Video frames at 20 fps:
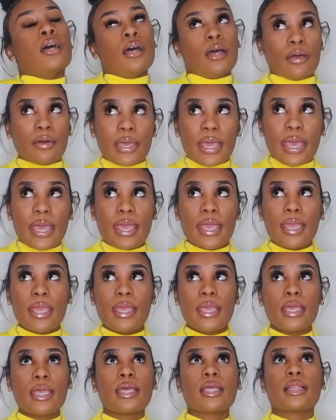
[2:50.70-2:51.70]

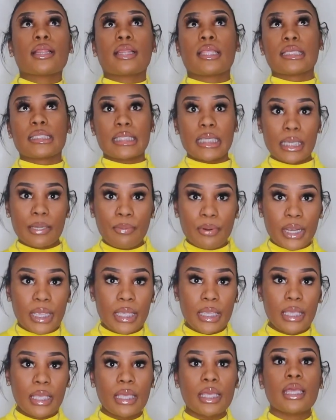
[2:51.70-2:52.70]
okay, let's take a
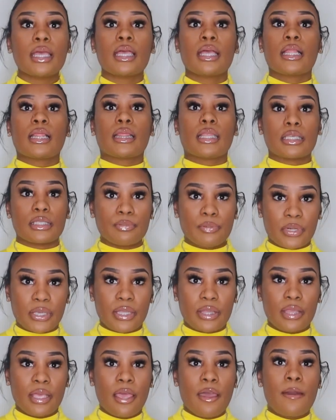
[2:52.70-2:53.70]
break, let's
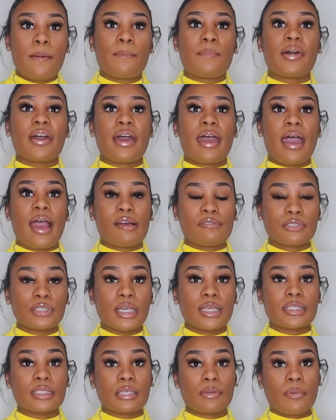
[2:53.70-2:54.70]
breathe. But after
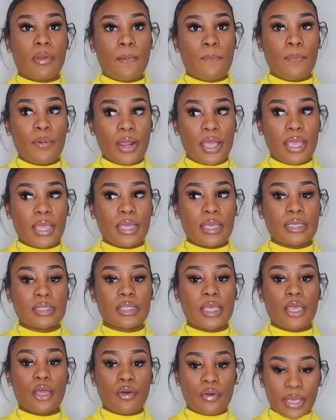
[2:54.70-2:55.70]
I took my break, it's
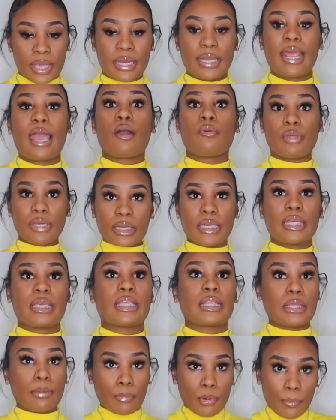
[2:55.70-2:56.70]
like, okay, now we need to
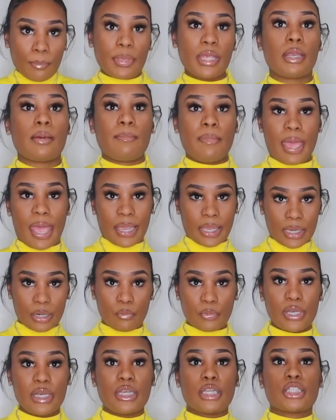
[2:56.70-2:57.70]
get the momentum back and
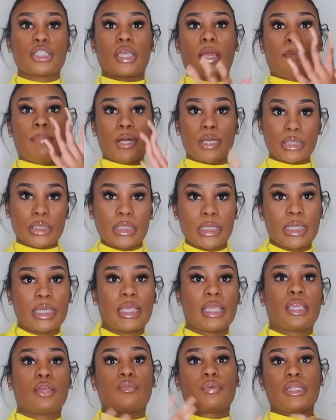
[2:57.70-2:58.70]
we need to start posting
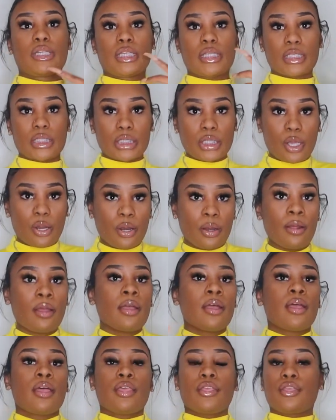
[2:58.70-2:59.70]
again. We need to start,
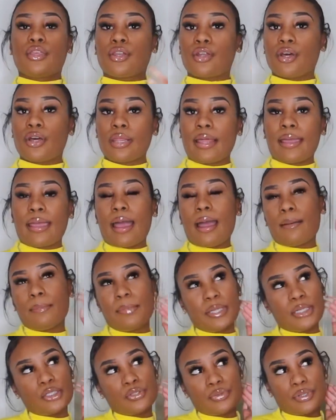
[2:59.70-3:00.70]
you know, like, I've
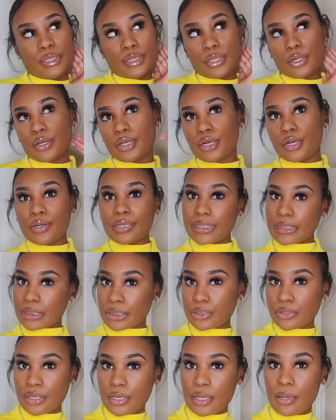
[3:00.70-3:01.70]
been doing a little good on
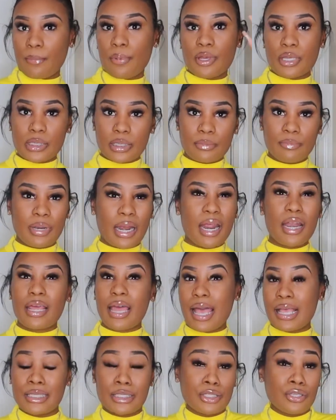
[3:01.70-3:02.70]
Instagram posting, but I